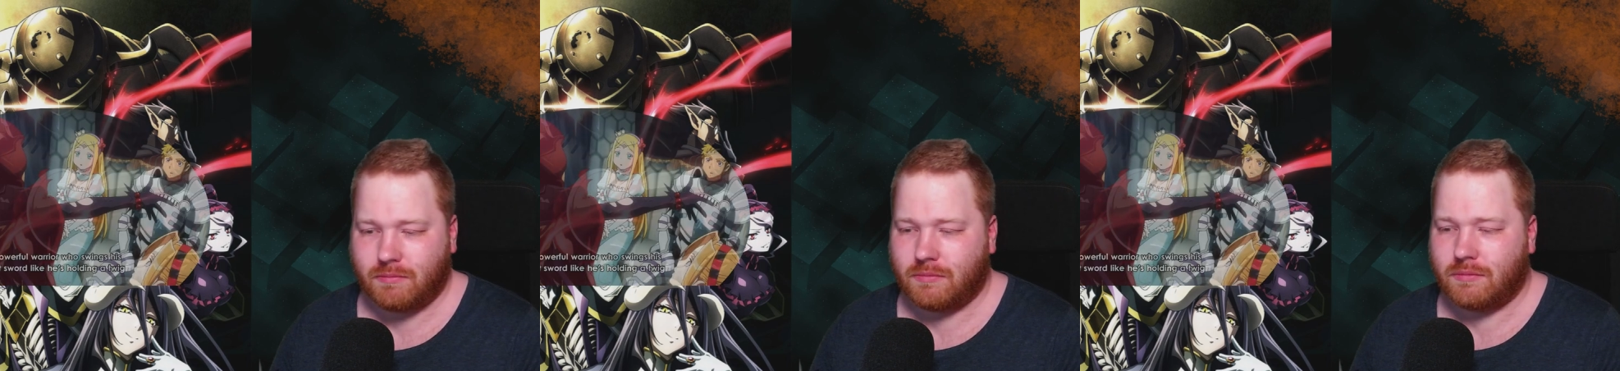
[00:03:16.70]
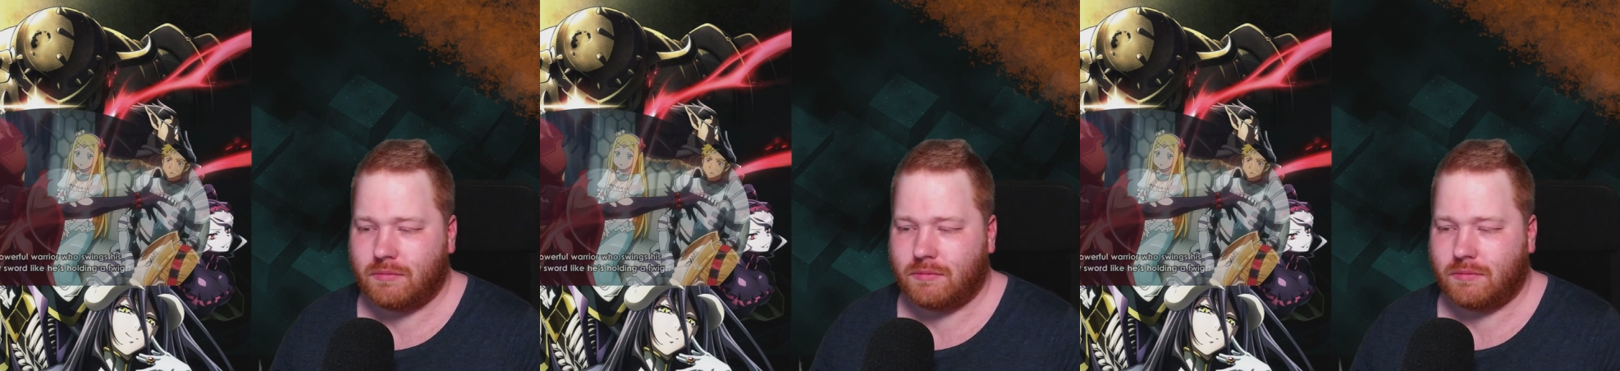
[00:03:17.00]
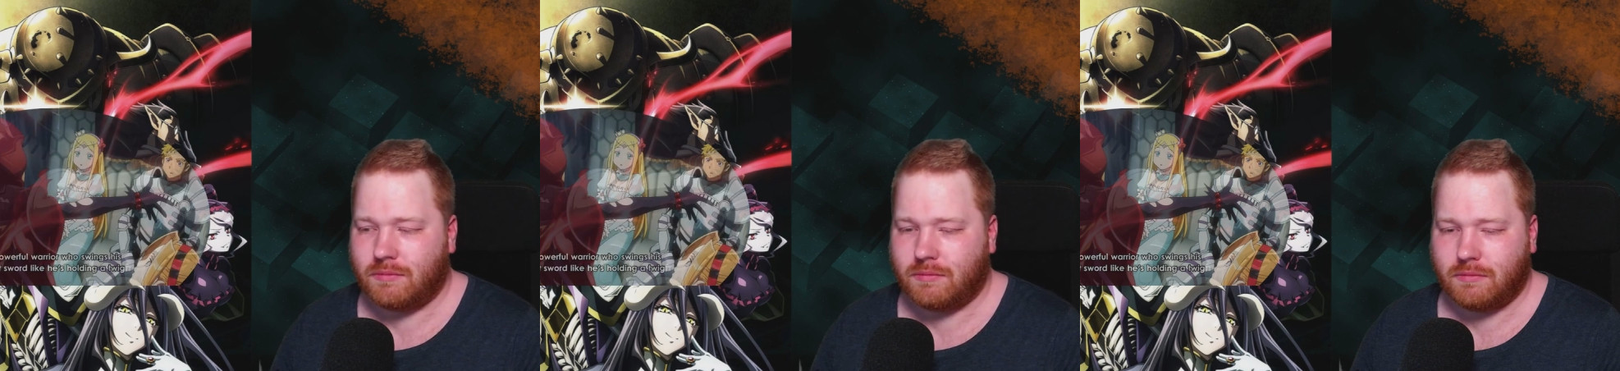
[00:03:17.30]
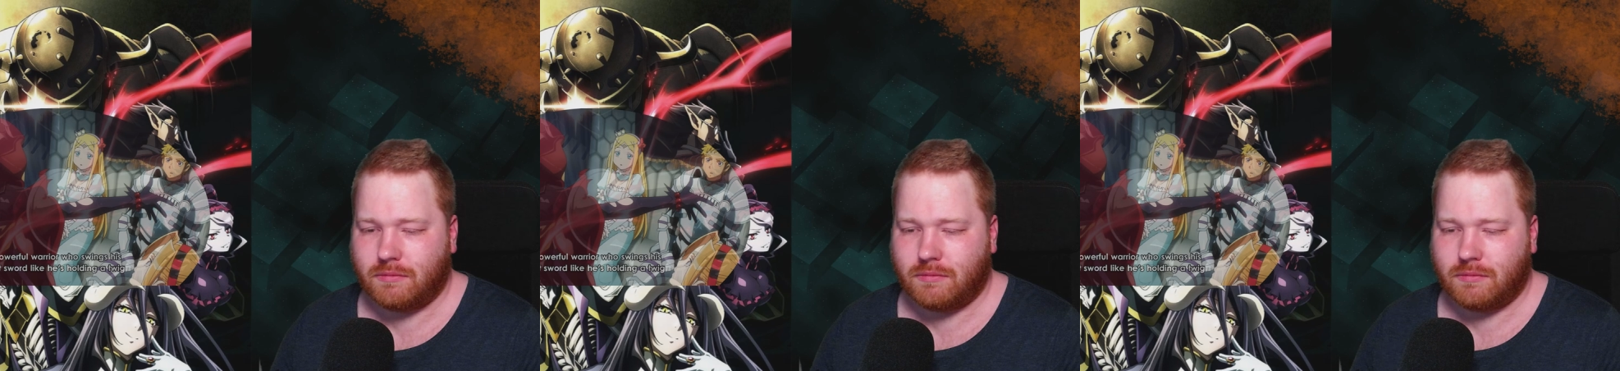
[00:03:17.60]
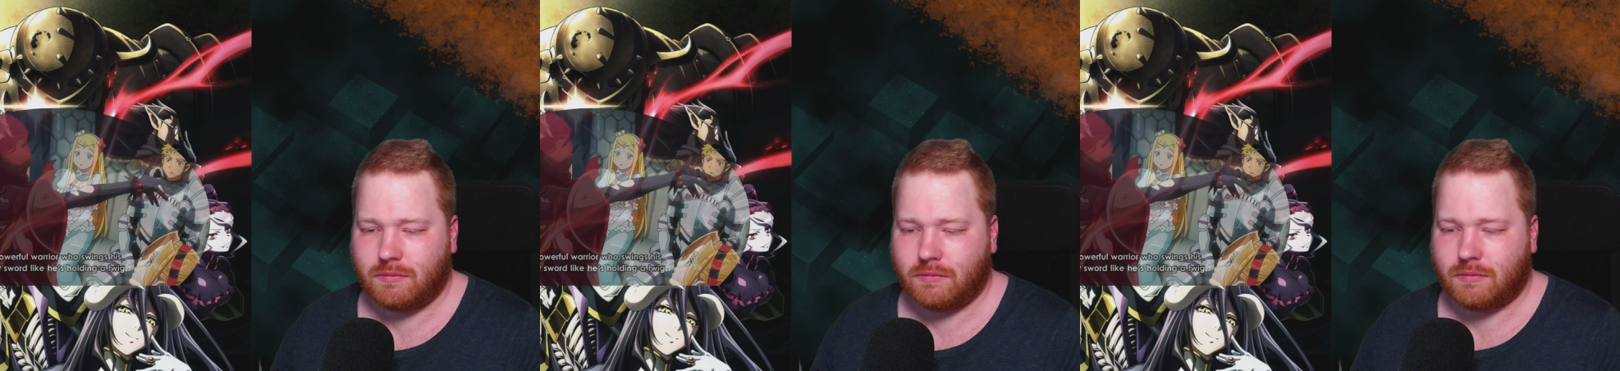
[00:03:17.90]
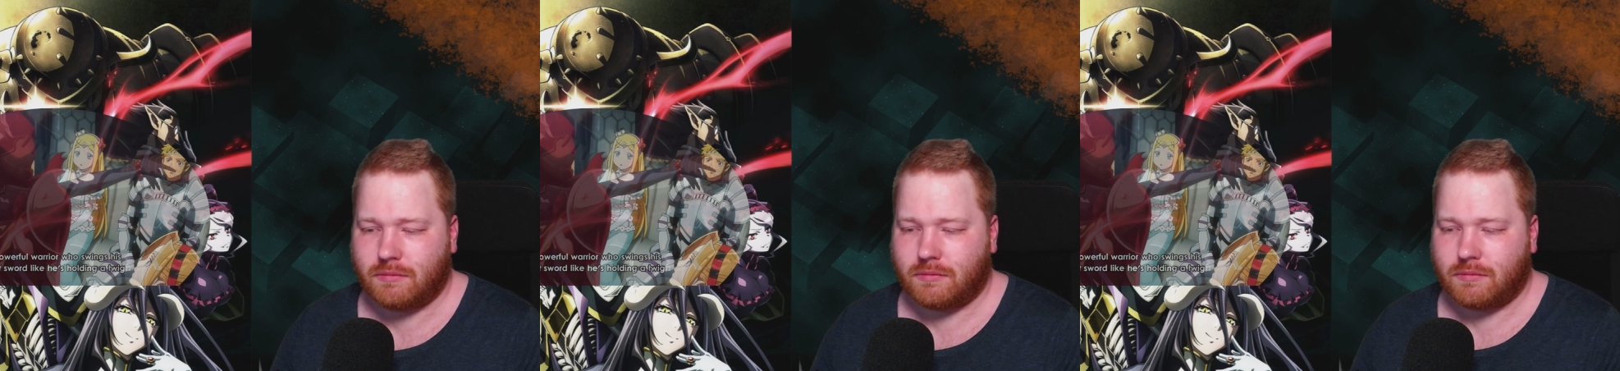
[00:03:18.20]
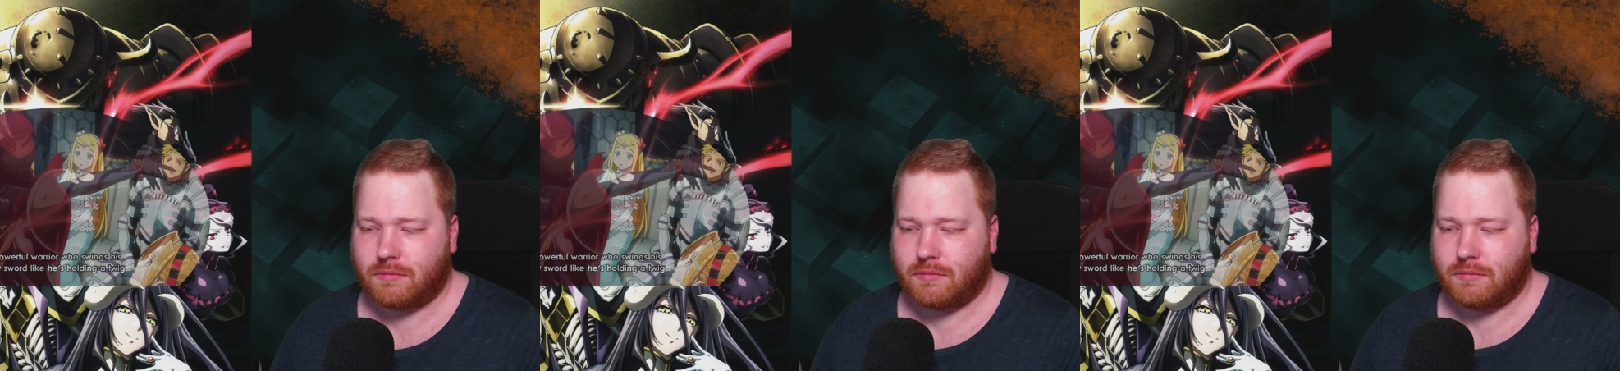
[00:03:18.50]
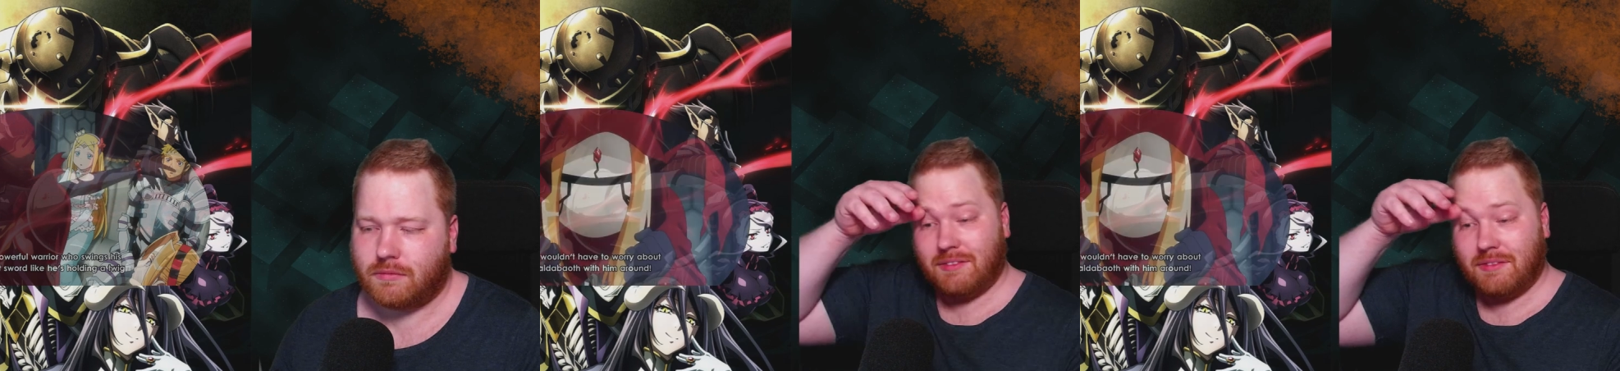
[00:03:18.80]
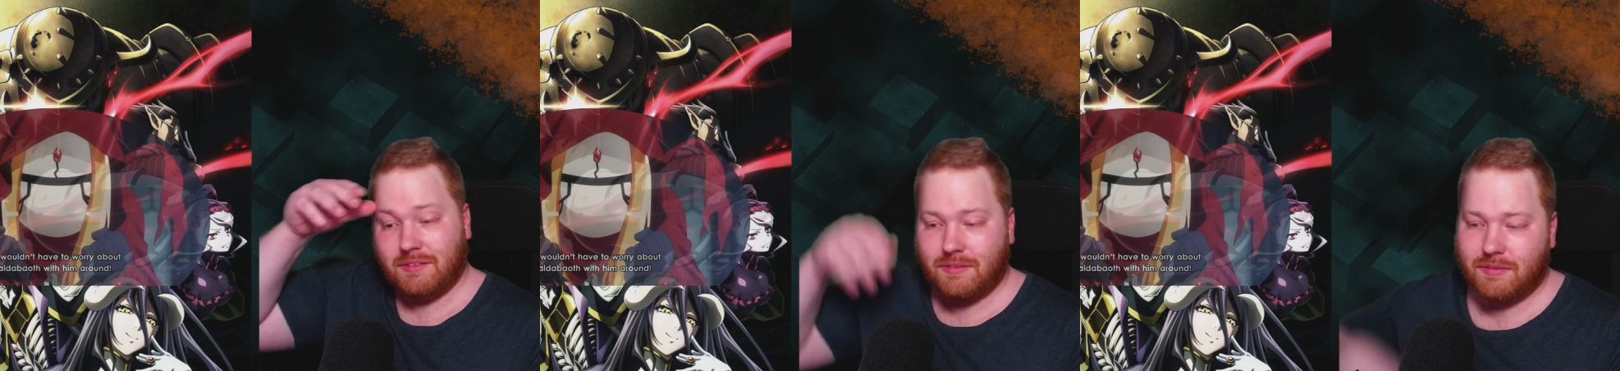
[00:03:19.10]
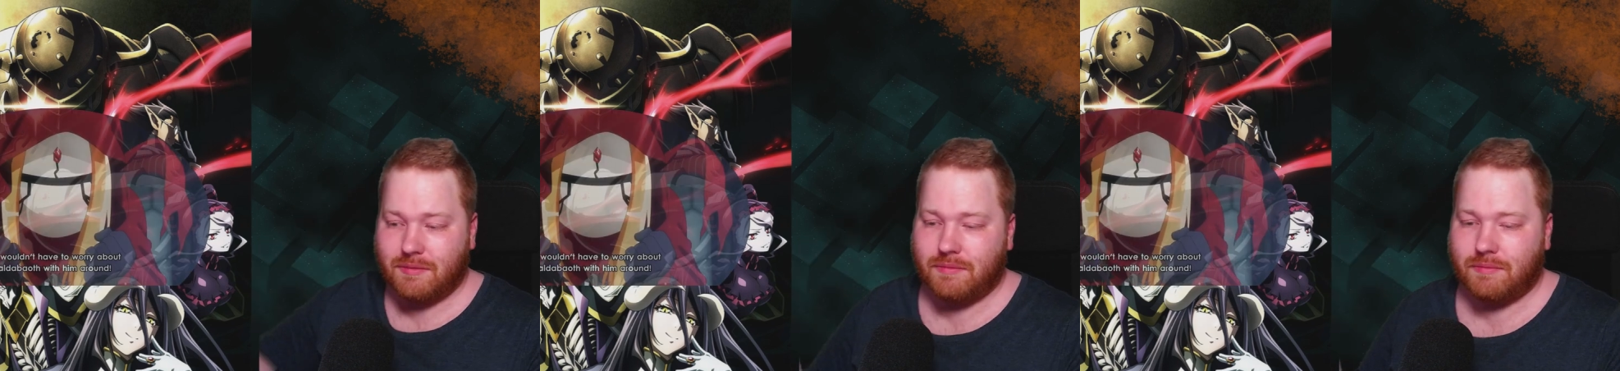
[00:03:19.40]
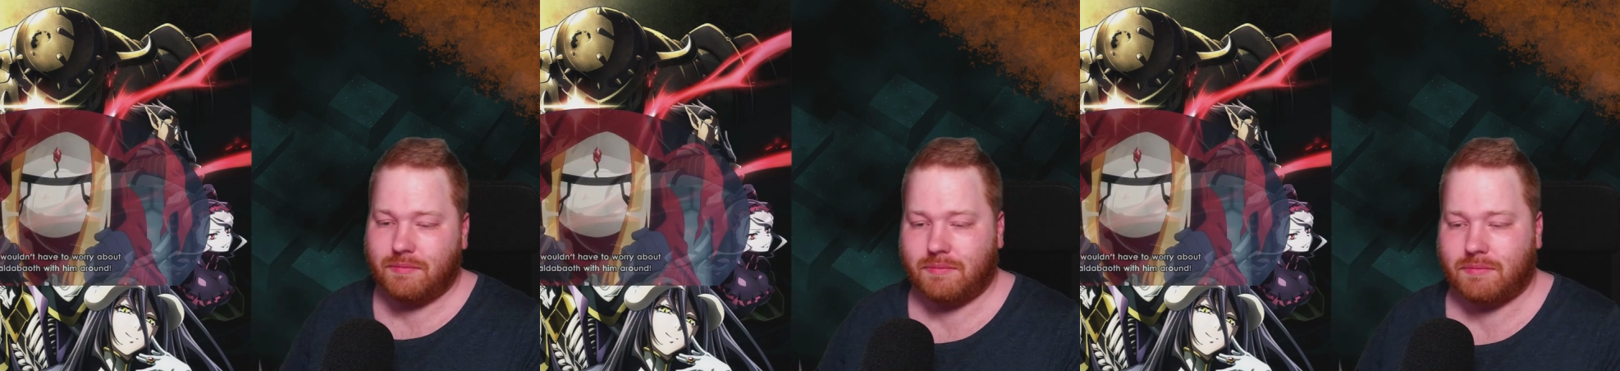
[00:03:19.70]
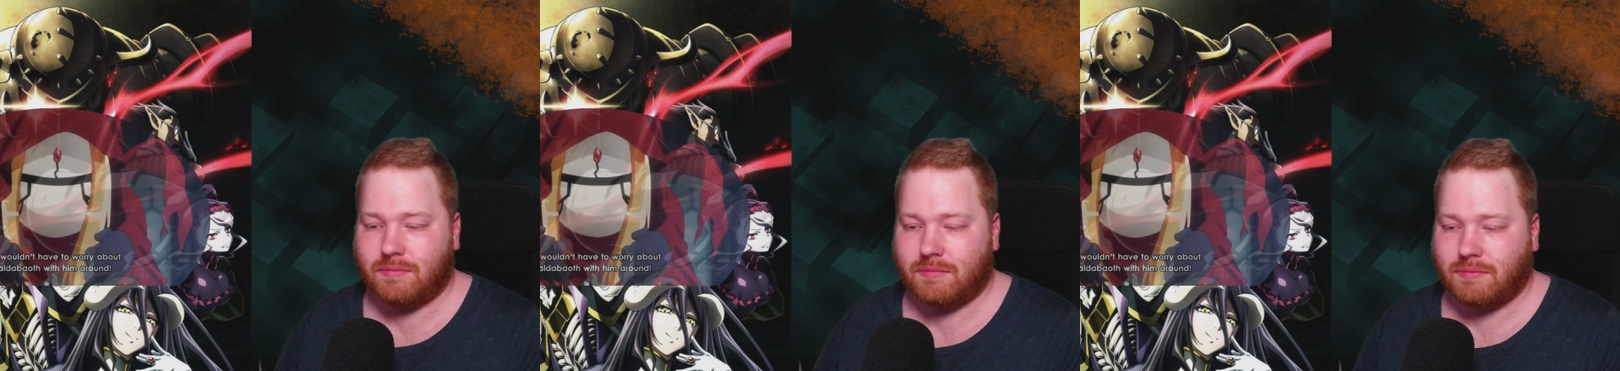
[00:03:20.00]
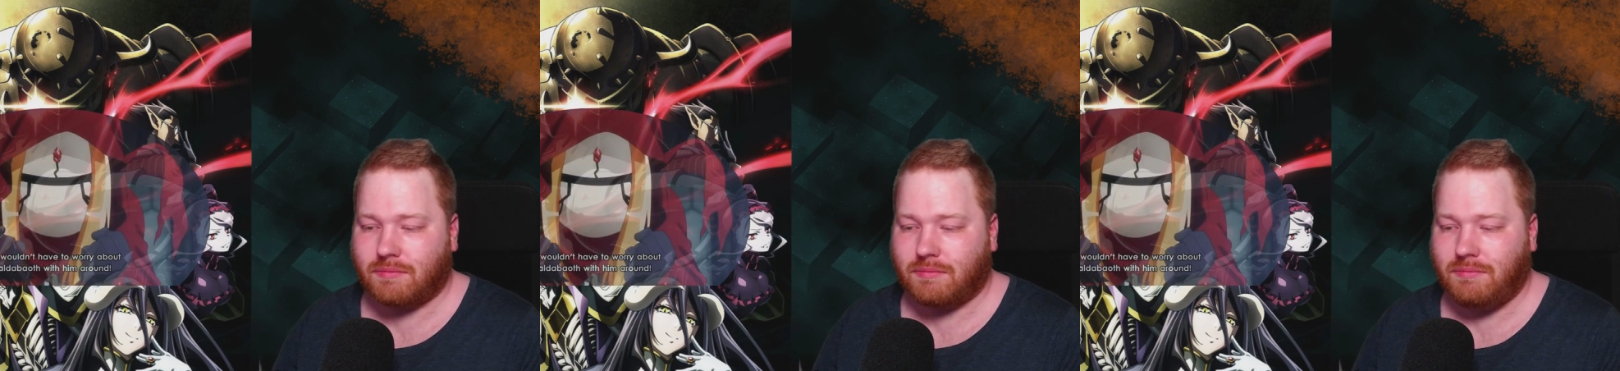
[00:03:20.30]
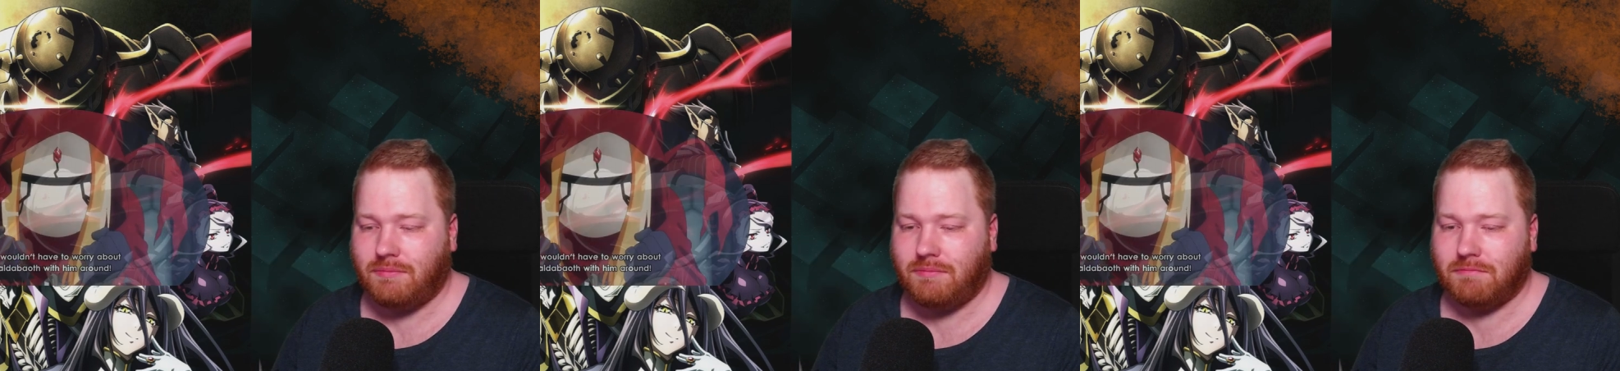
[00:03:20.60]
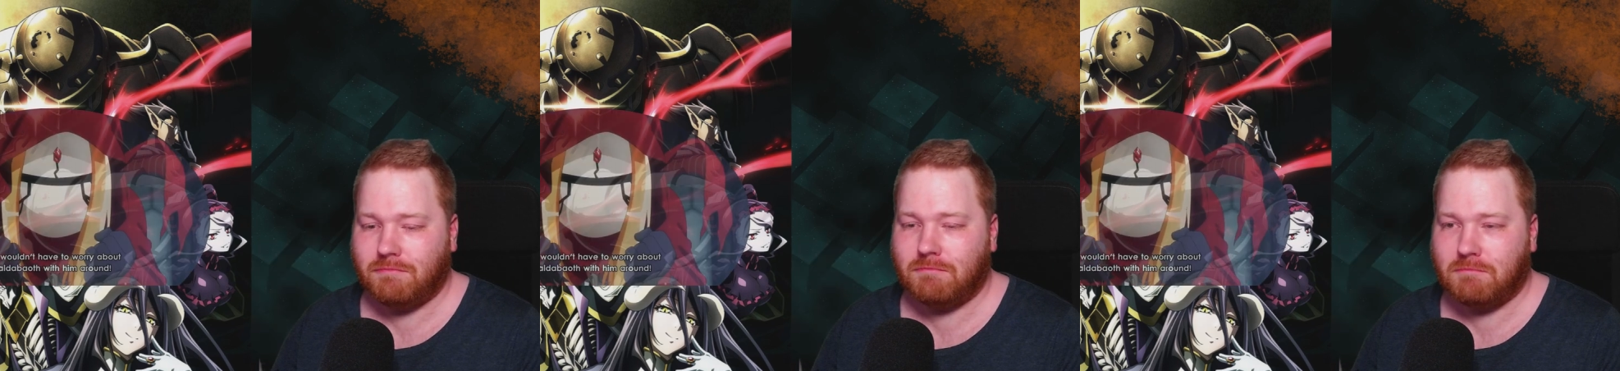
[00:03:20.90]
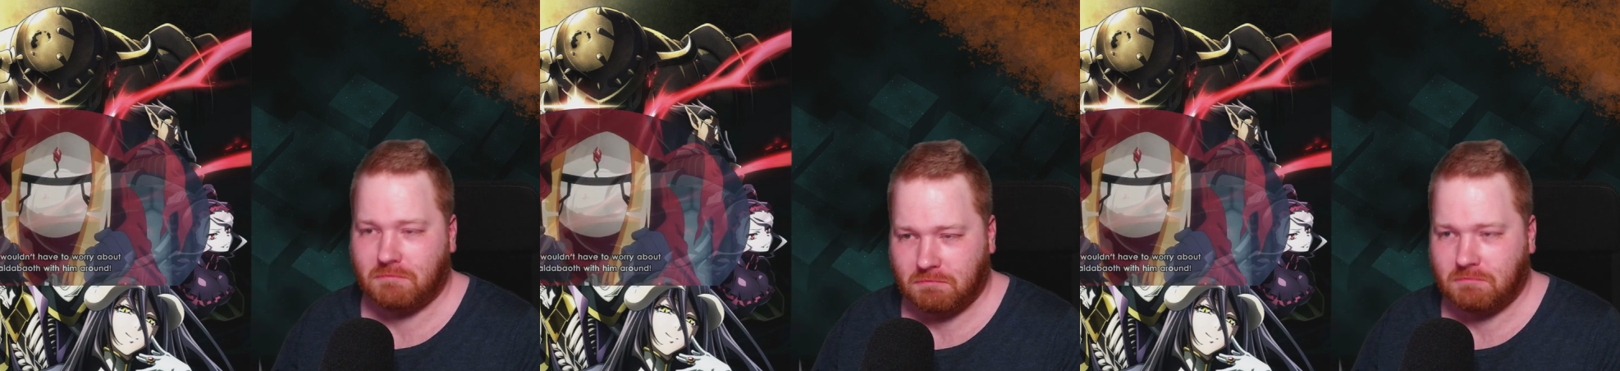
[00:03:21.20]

(silence)